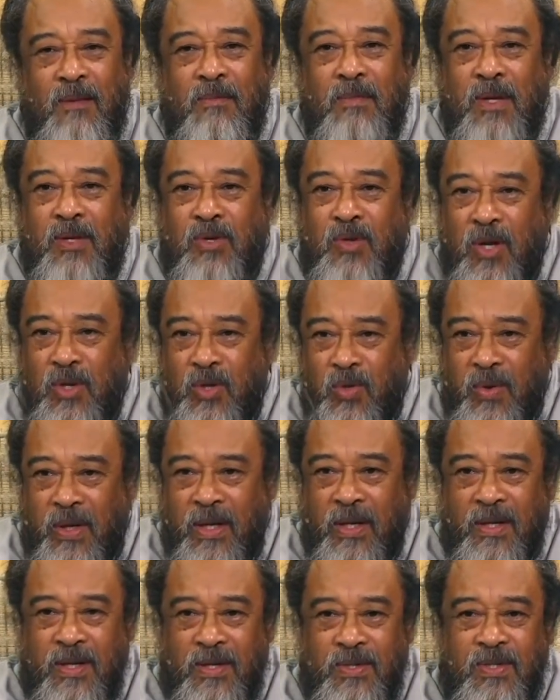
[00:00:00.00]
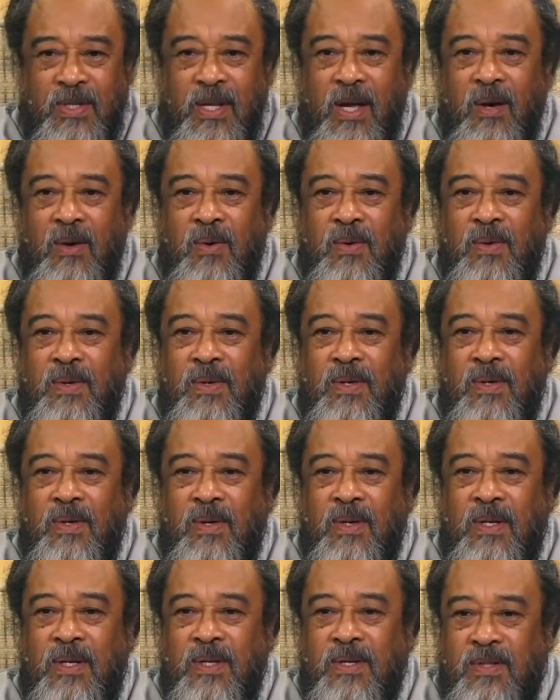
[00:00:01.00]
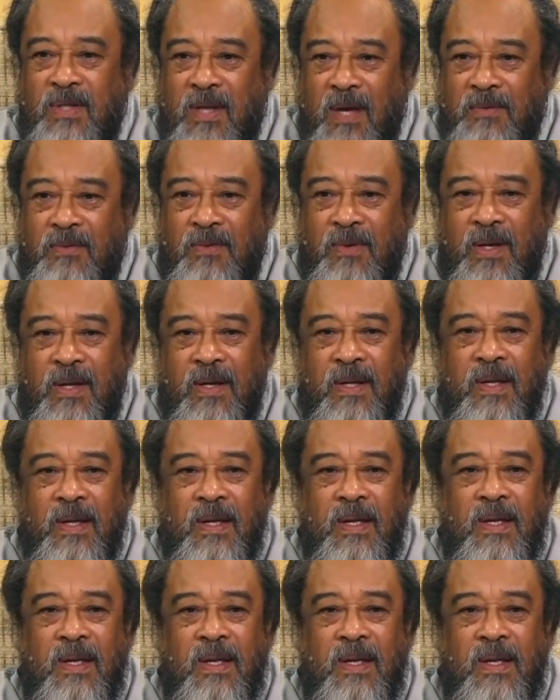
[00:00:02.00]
But you are doing this now. You are discovering